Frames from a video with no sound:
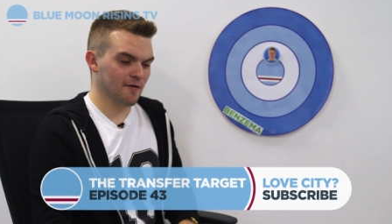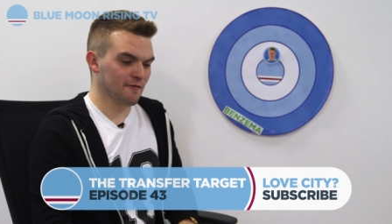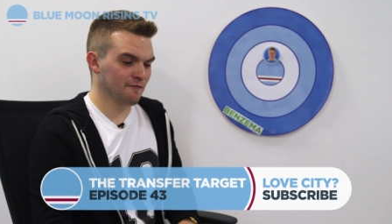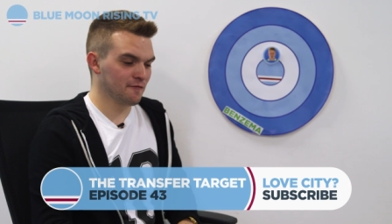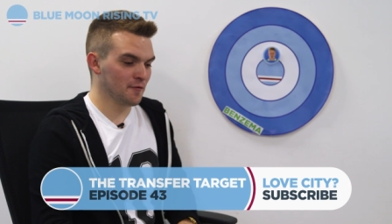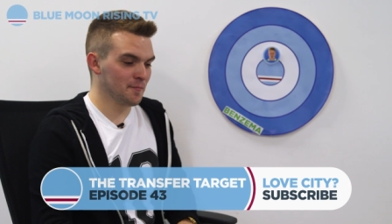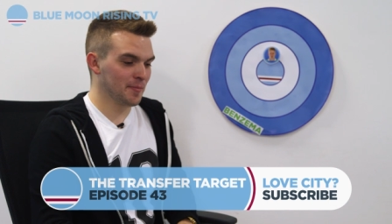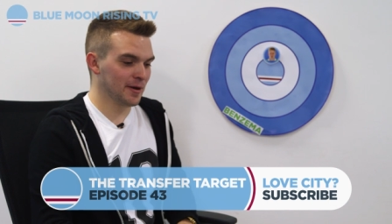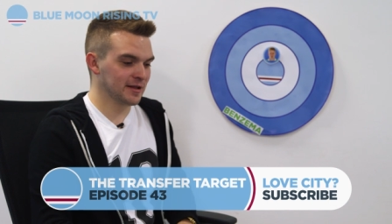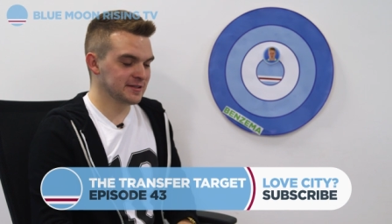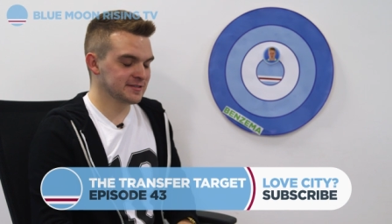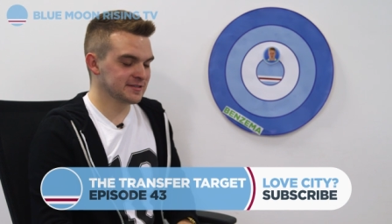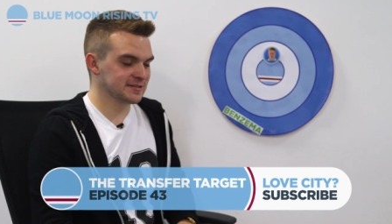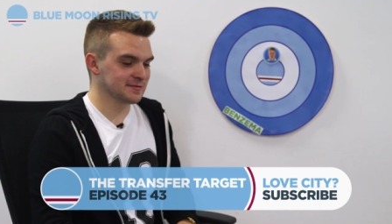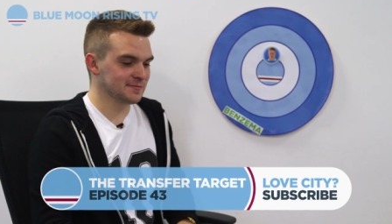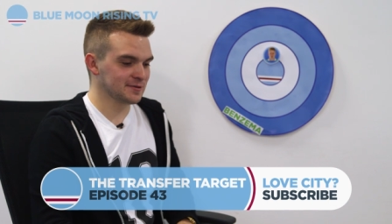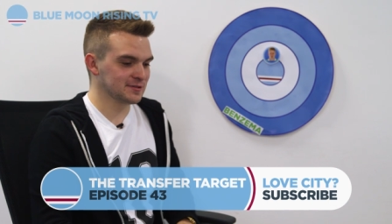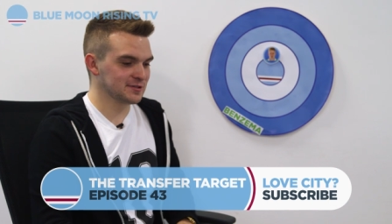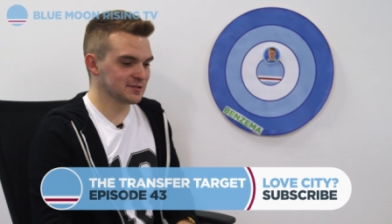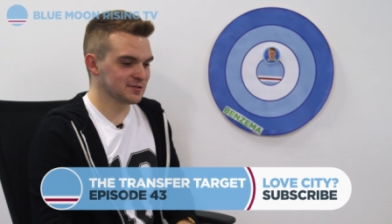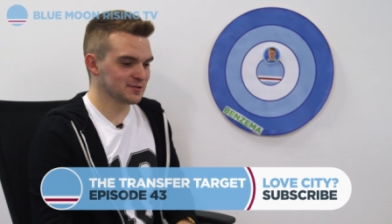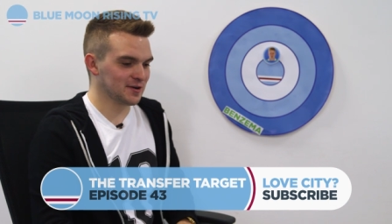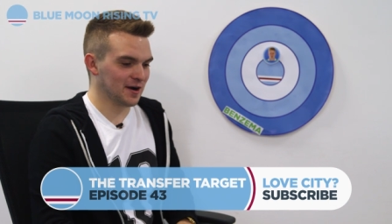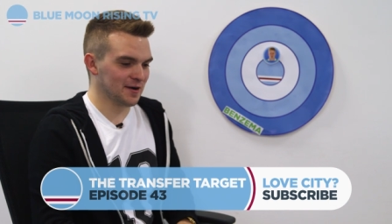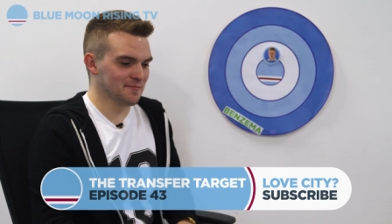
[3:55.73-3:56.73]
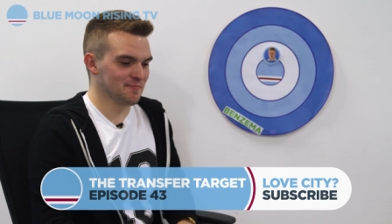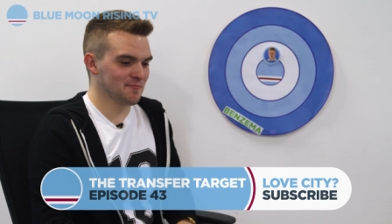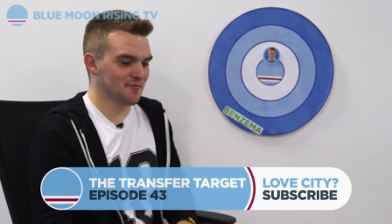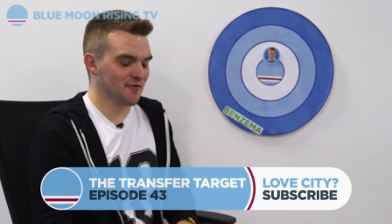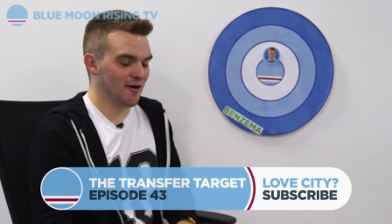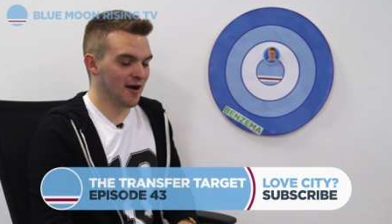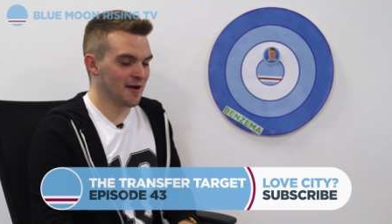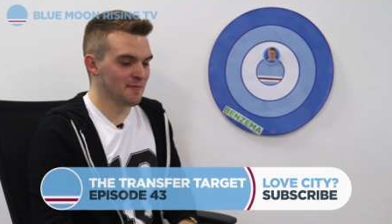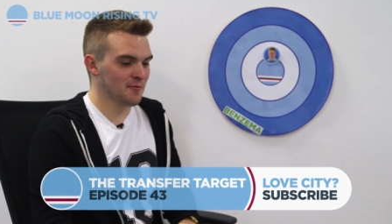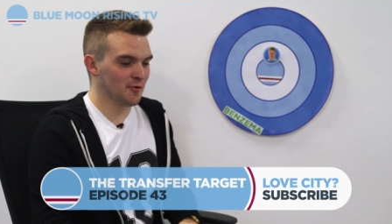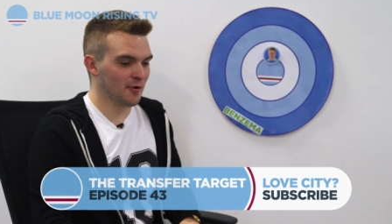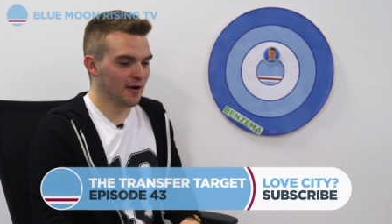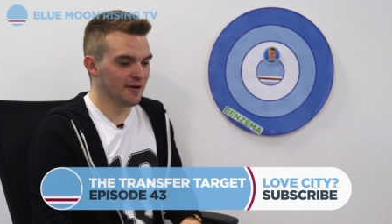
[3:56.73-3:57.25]
for Benzema to try and
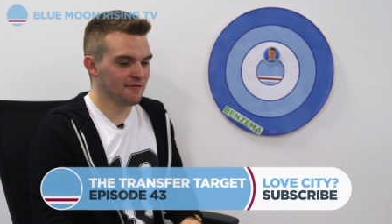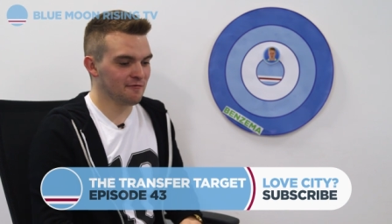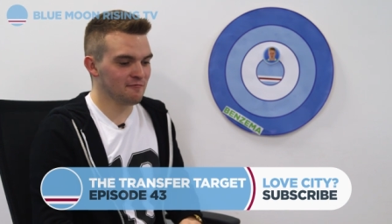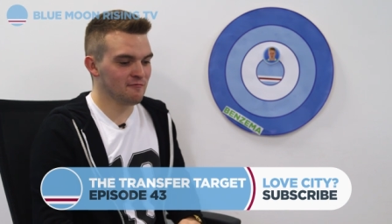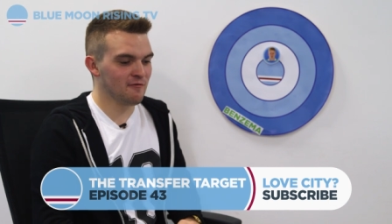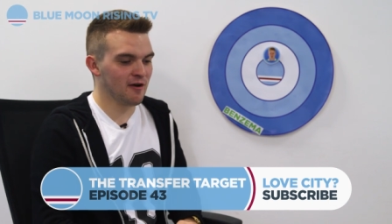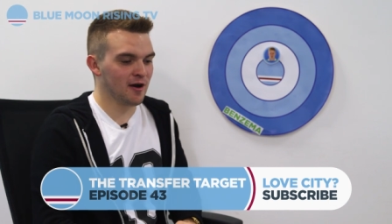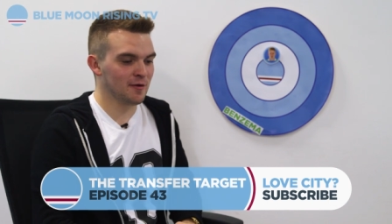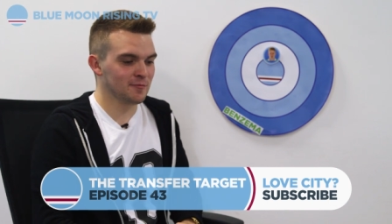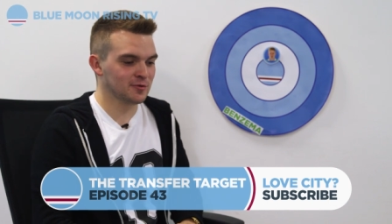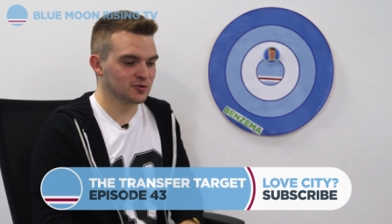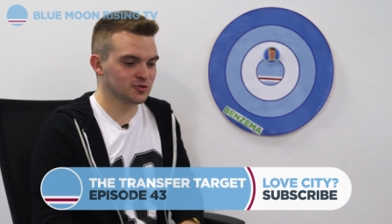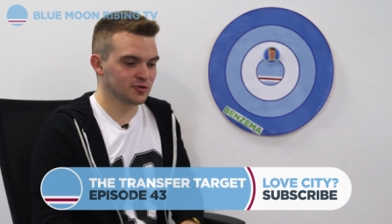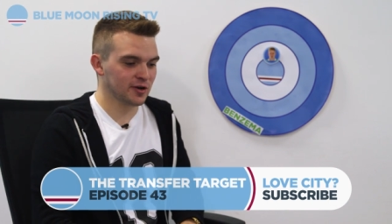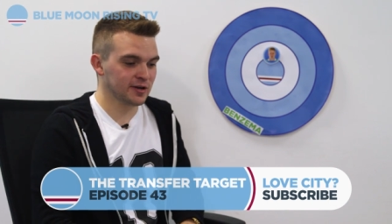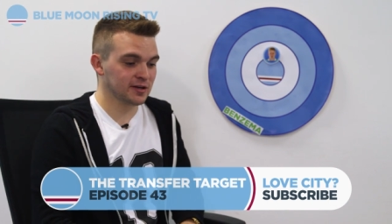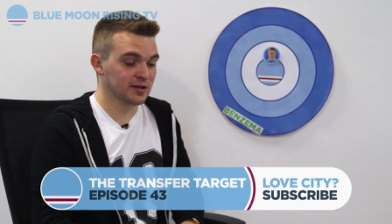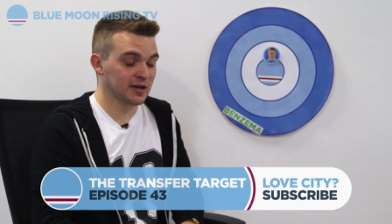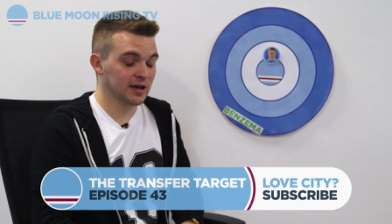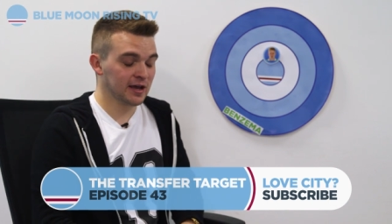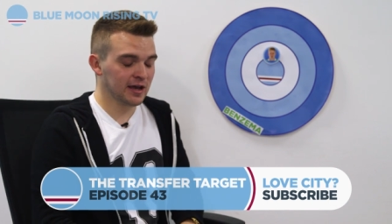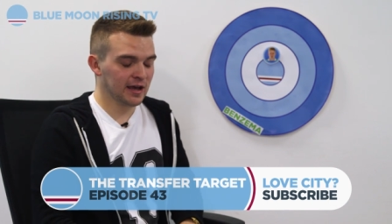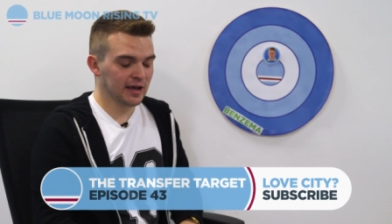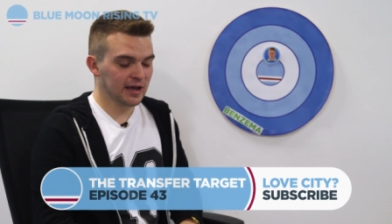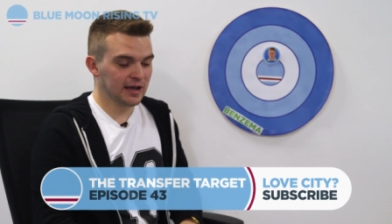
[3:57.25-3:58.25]
prime away from Real Madrid.